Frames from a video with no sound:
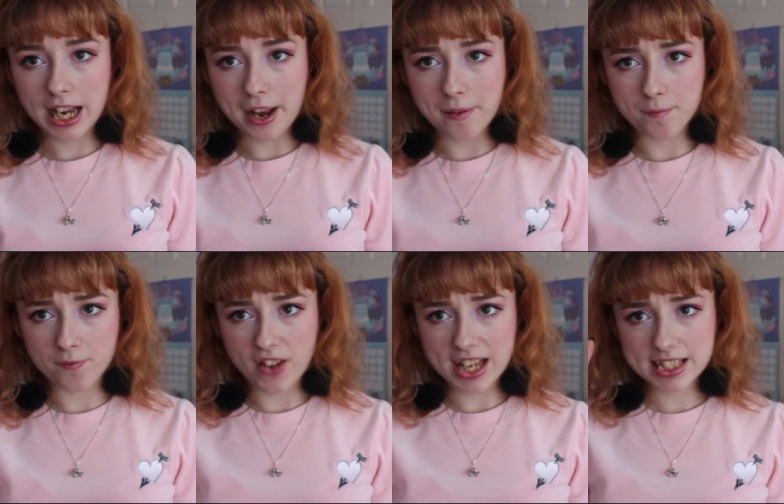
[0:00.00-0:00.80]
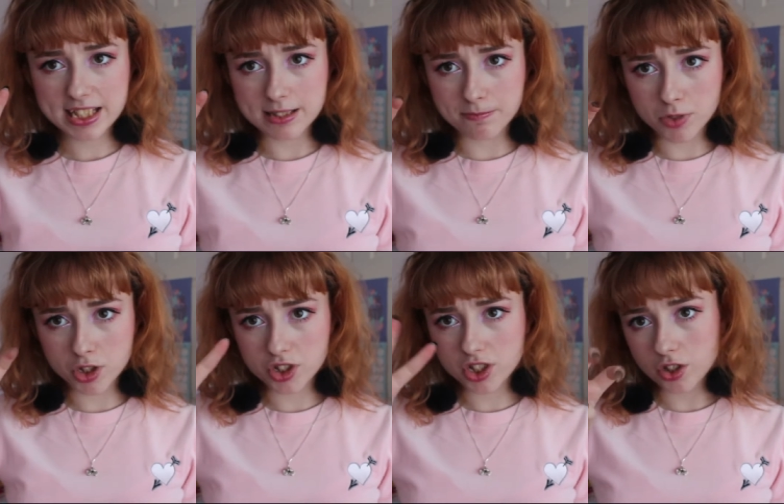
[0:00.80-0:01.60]

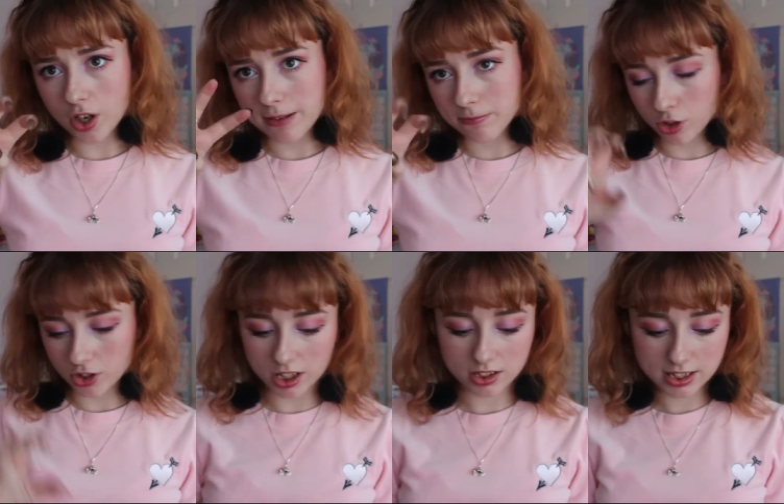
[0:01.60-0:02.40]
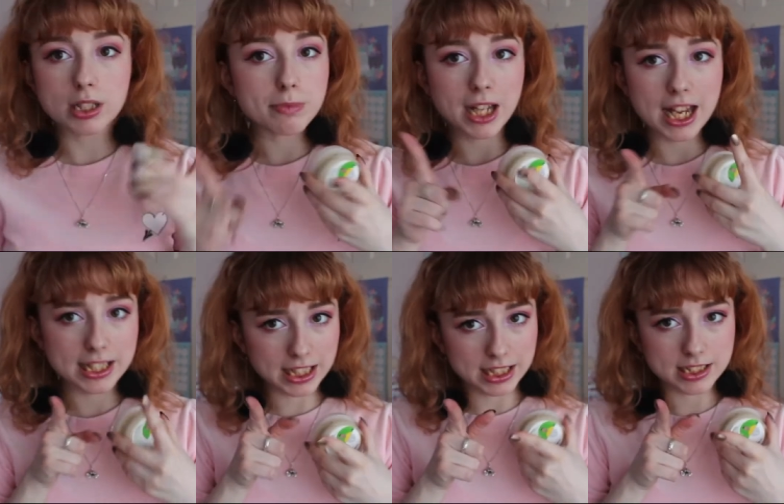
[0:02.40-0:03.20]
investment type product the
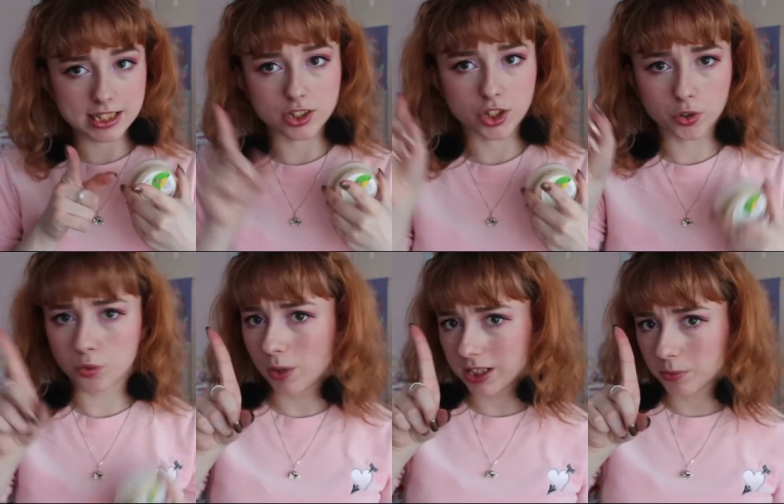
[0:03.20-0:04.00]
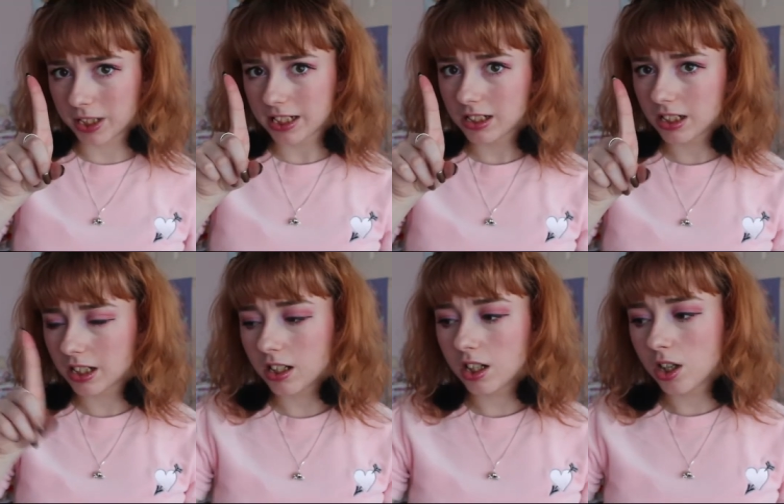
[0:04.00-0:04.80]
plan is is to do one a week
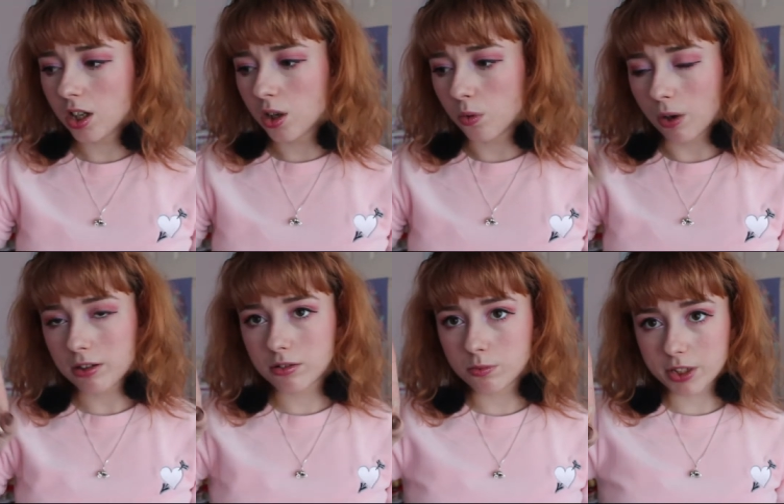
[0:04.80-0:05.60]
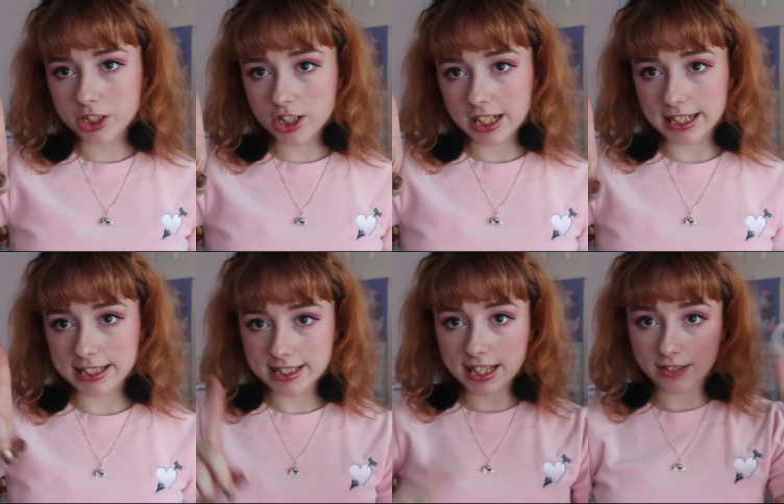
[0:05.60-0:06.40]
one which
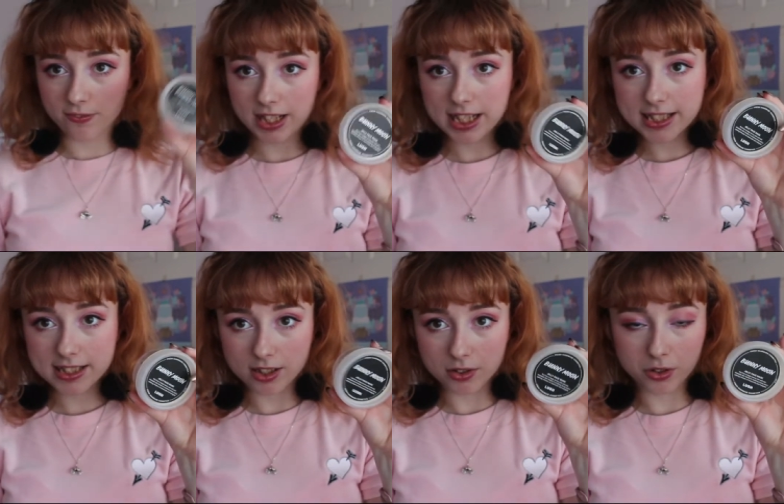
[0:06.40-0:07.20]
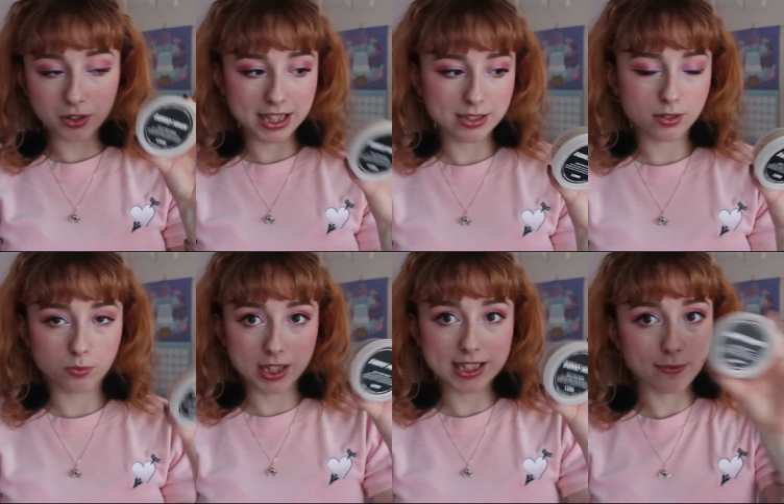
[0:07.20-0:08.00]
is this so do this
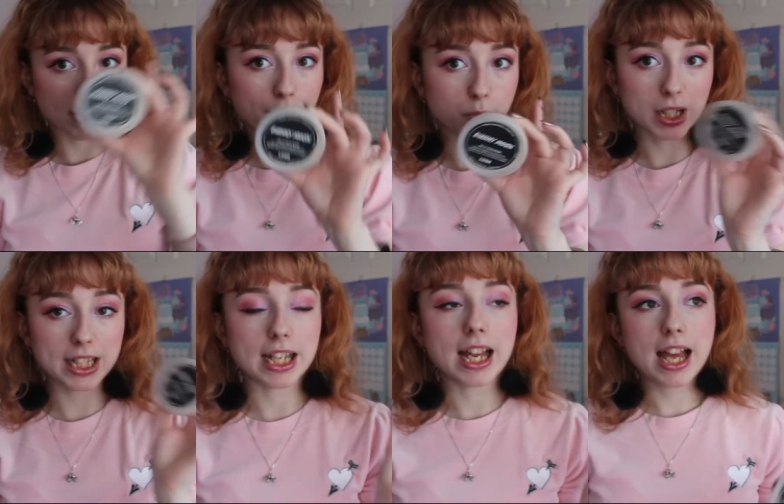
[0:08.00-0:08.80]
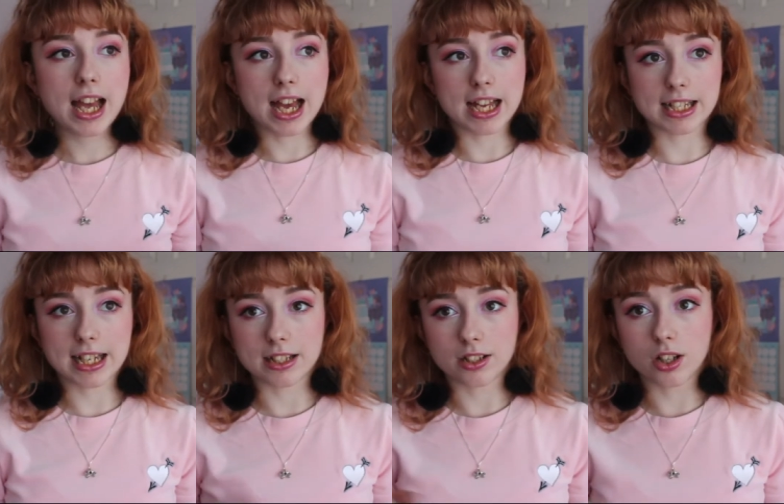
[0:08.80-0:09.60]
once every other week and
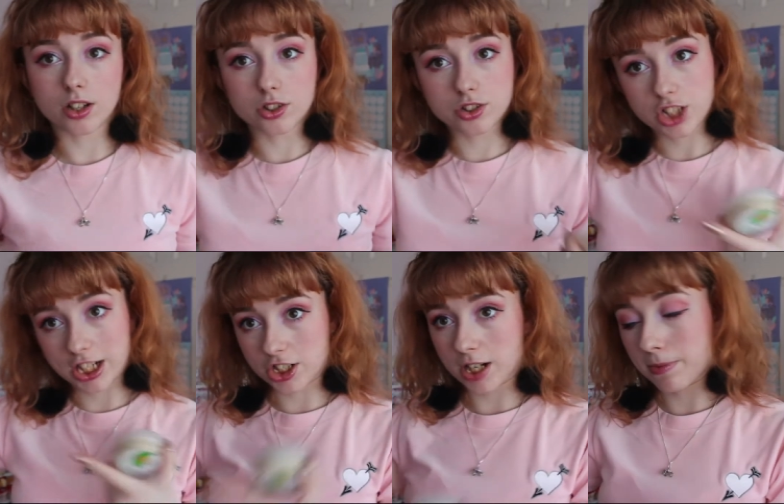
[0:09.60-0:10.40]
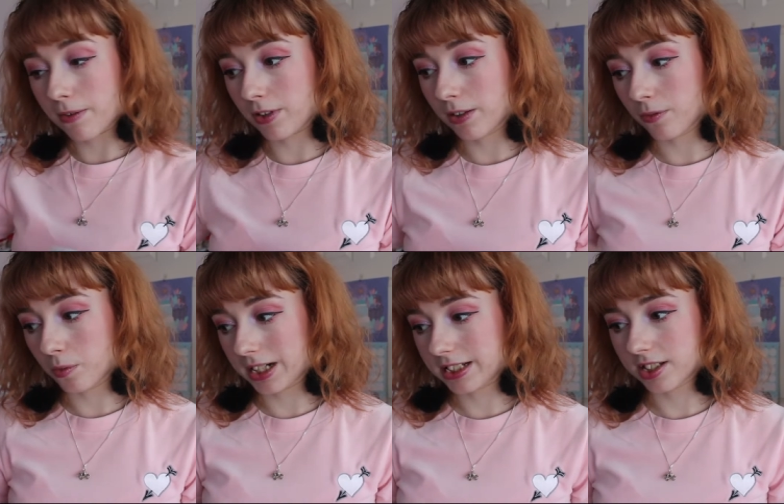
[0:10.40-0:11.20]
then change it up every
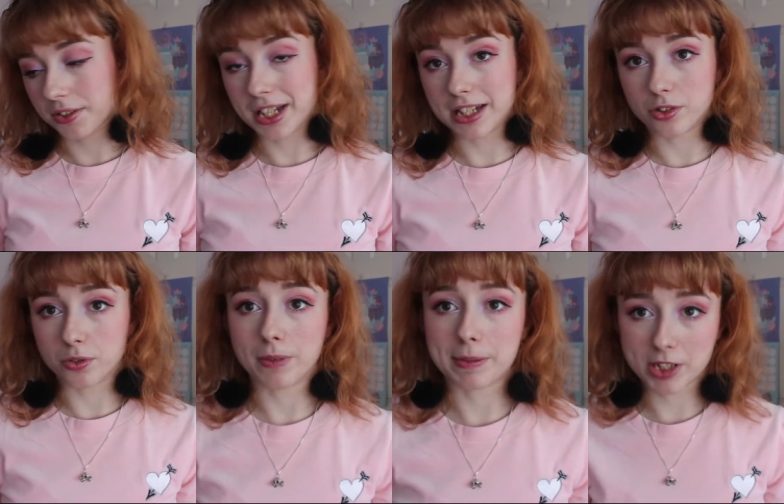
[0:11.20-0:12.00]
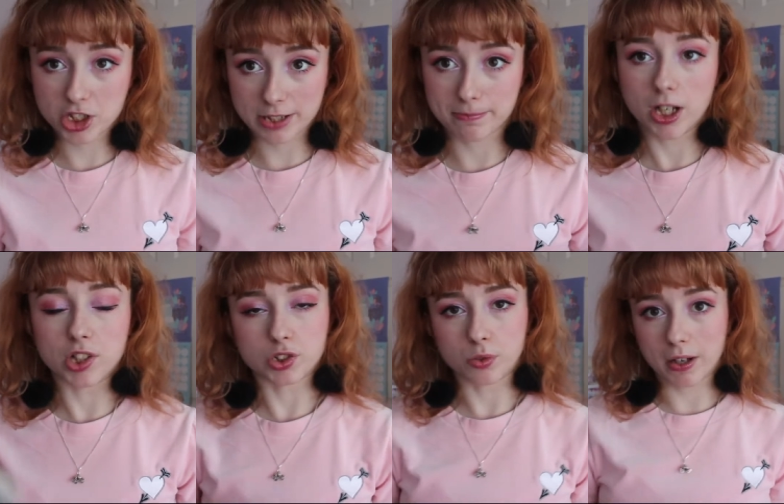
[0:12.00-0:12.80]
other week so then do maybe a sheet
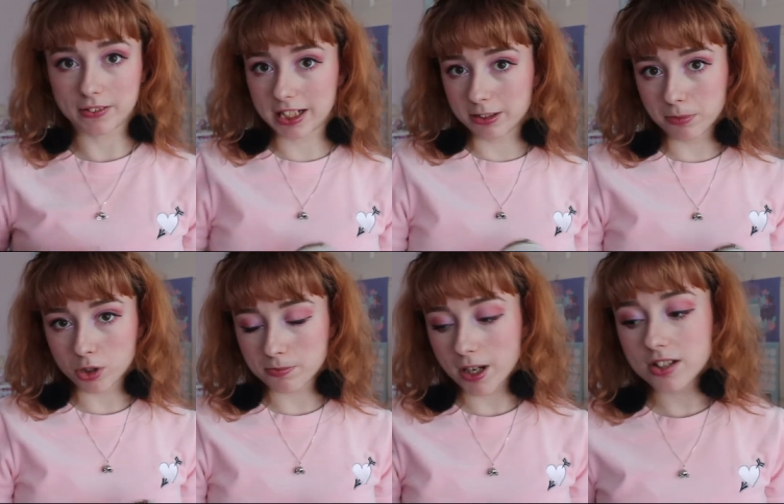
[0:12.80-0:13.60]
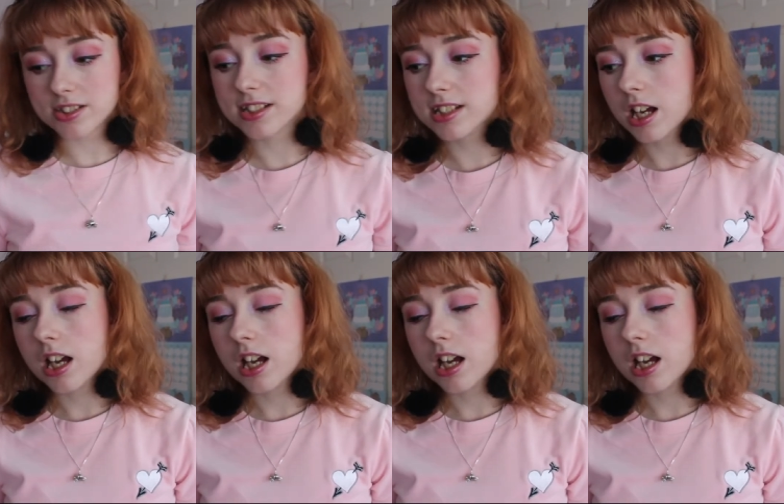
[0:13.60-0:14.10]
mask or other little pod masks